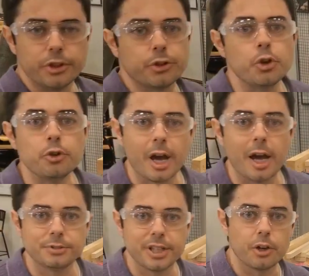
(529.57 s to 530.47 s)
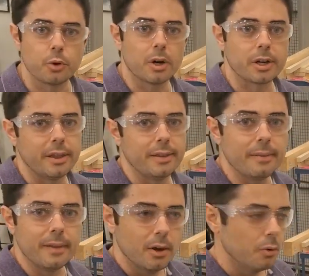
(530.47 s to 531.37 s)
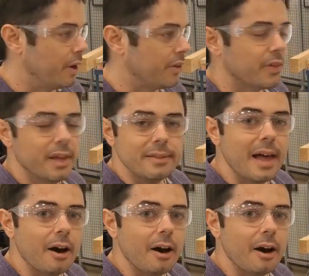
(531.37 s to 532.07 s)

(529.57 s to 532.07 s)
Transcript: Now, both of which, okay,